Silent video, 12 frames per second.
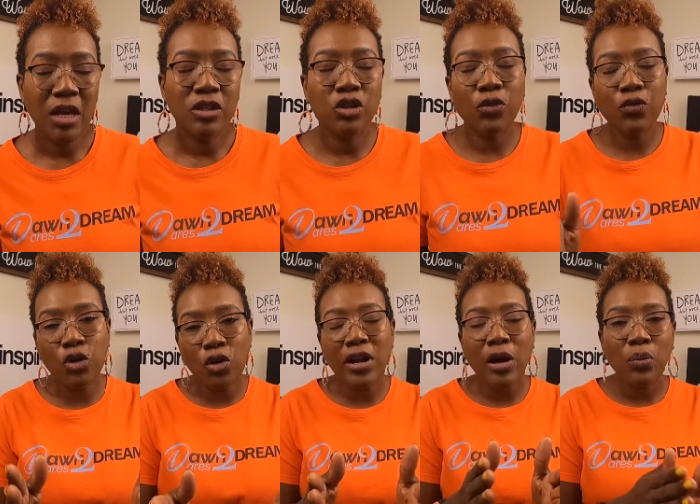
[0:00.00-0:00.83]
So if
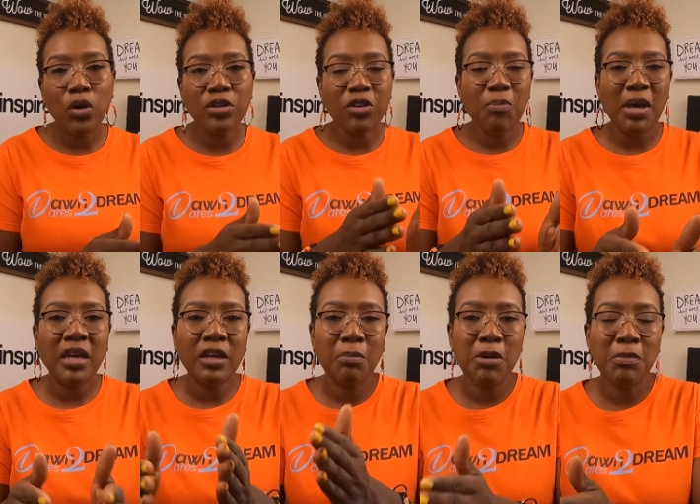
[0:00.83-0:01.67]
you're not worthy of
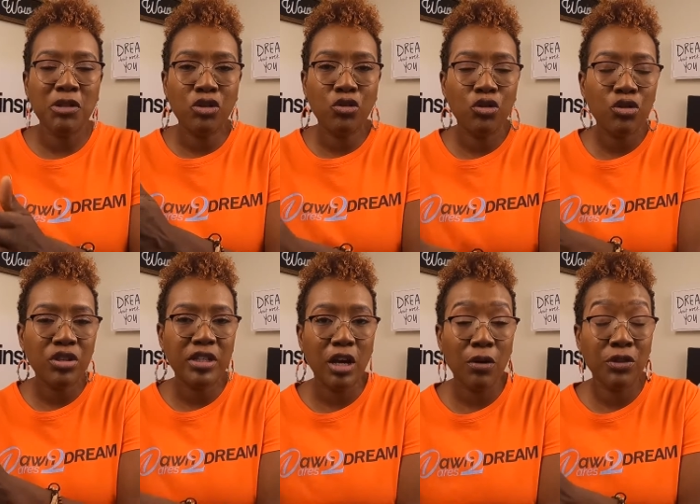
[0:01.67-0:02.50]
making commitments to
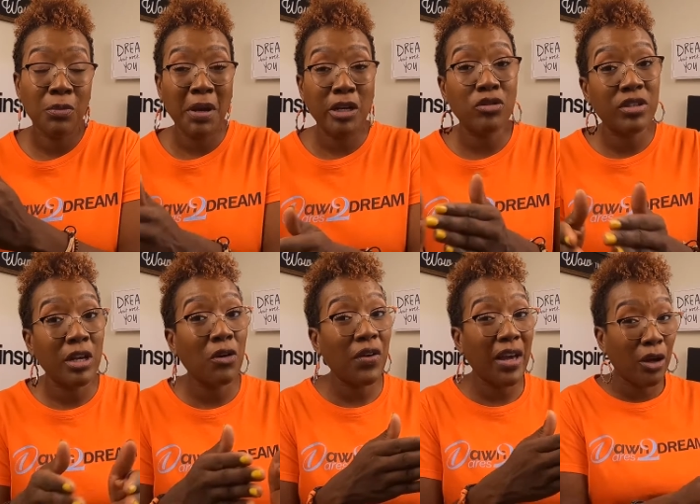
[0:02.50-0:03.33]
yourself to make
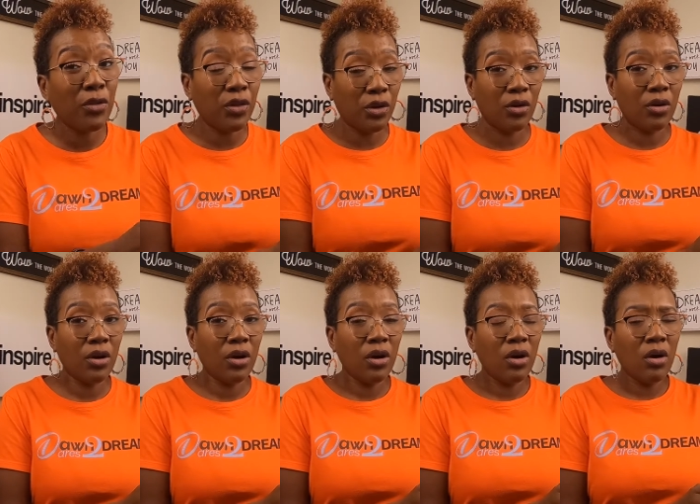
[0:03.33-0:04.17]
yourself healthier,
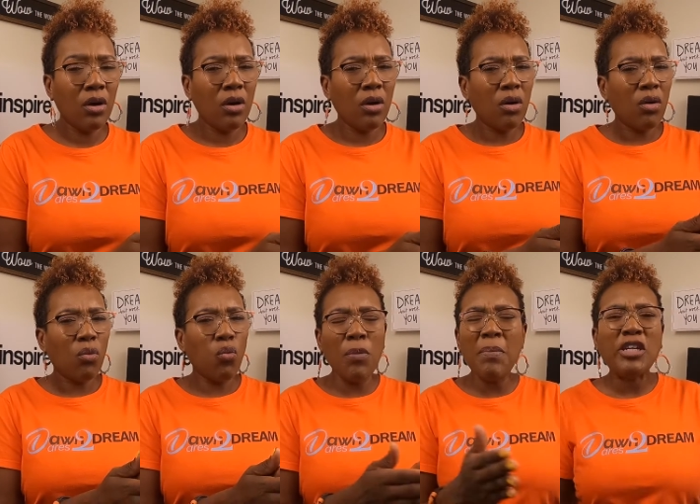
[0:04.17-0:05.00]

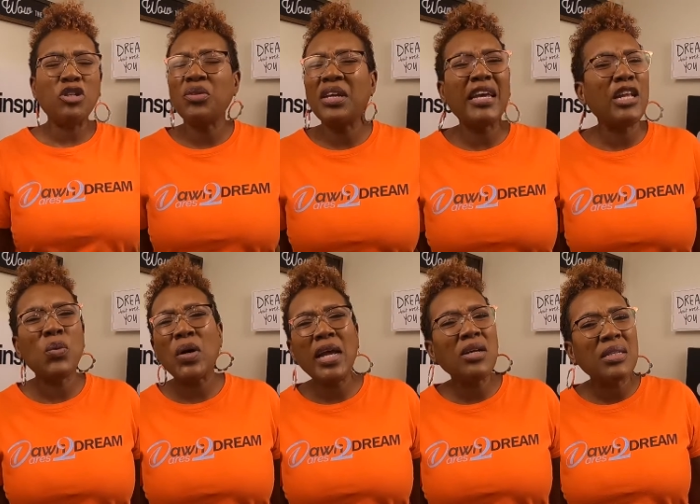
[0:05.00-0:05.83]
what makes you think
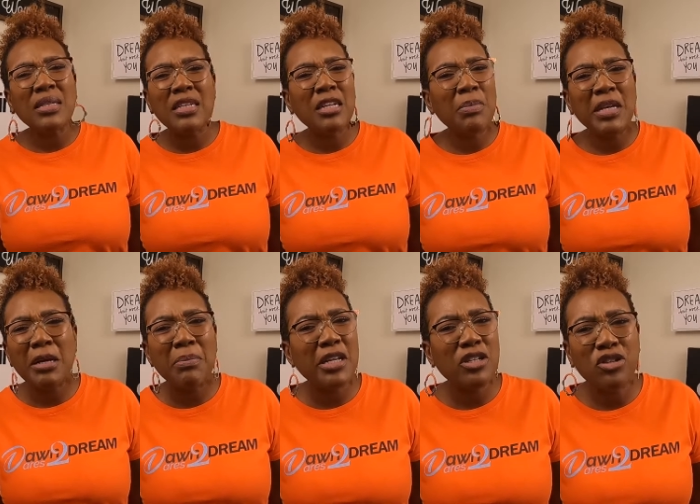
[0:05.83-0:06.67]
anyone else is going to be
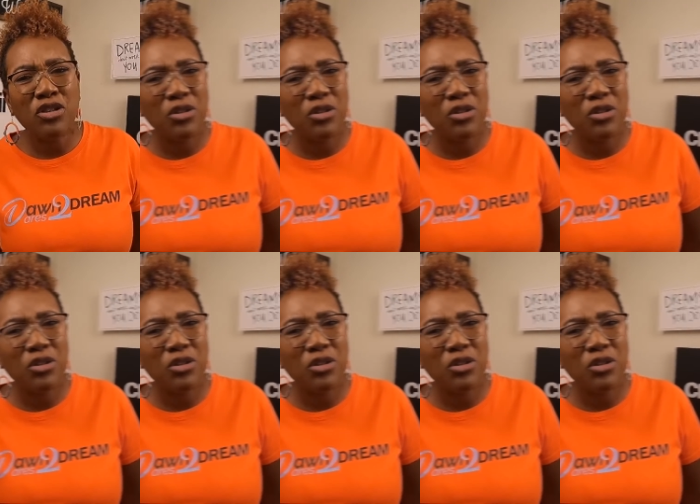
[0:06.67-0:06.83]
committed to